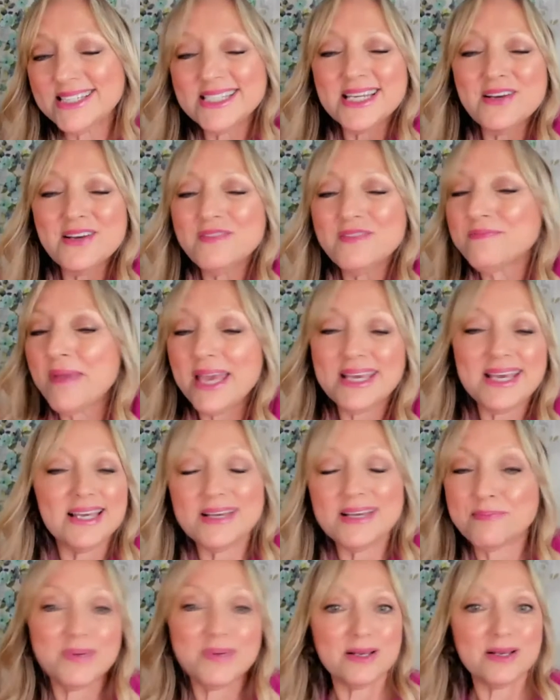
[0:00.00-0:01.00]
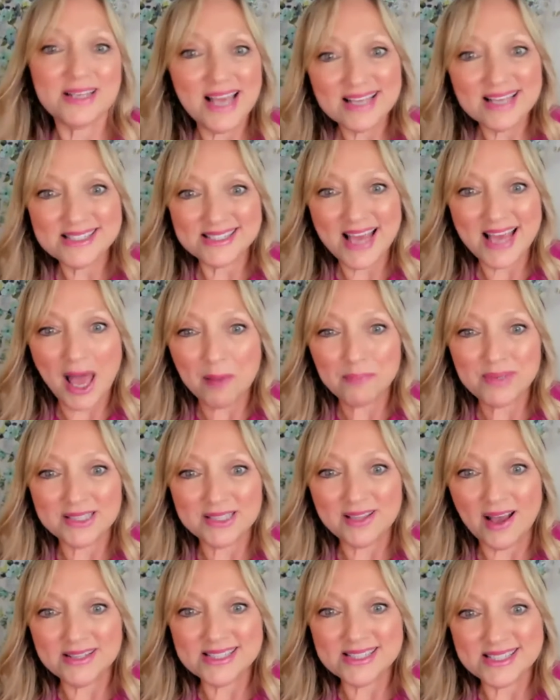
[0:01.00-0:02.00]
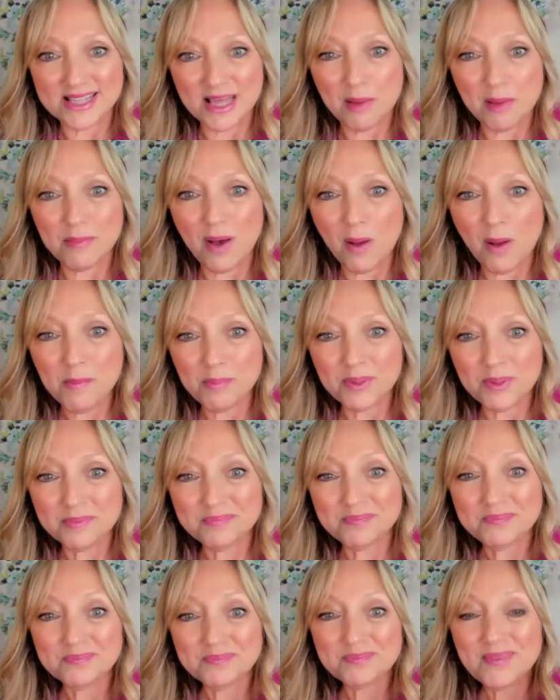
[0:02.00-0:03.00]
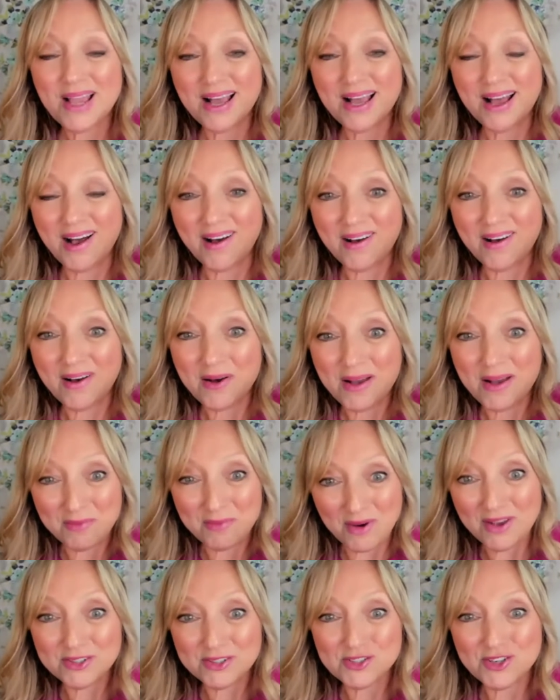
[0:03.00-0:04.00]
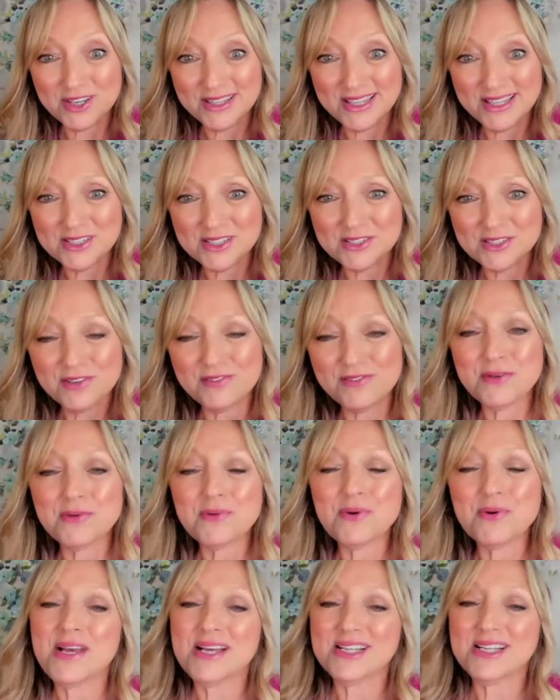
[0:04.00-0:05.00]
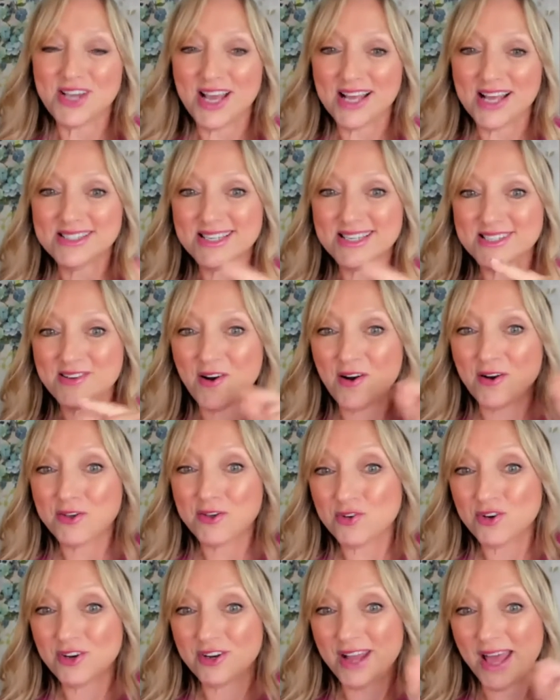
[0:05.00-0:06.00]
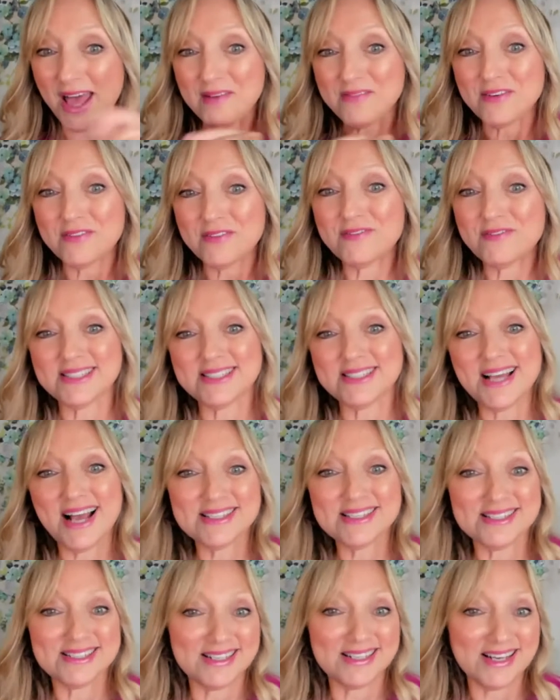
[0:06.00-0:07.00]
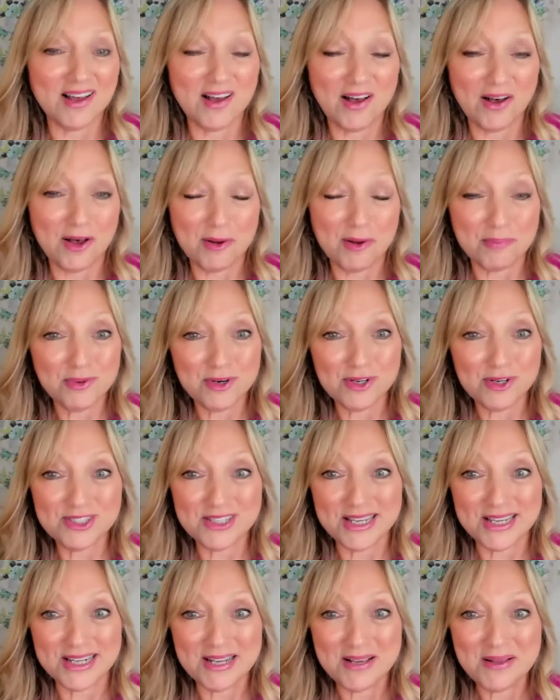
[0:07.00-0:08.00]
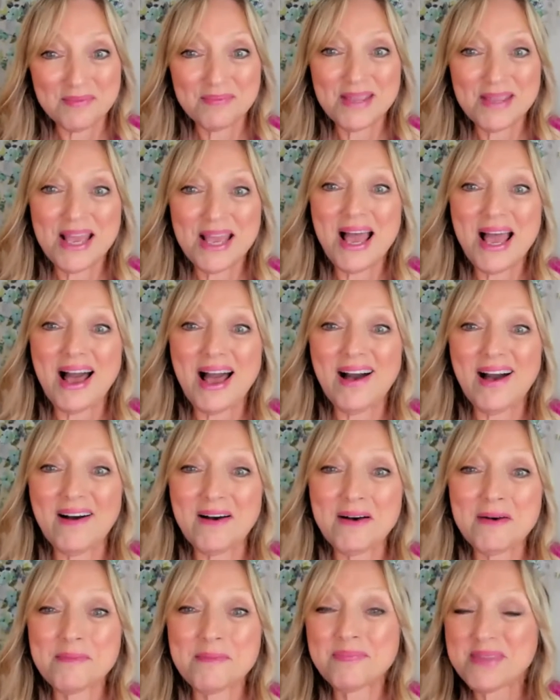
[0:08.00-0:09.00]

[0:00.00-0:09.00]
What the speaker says: of making guests happy lights them up during the interview, chances are you're going to have a fantastic person. Um,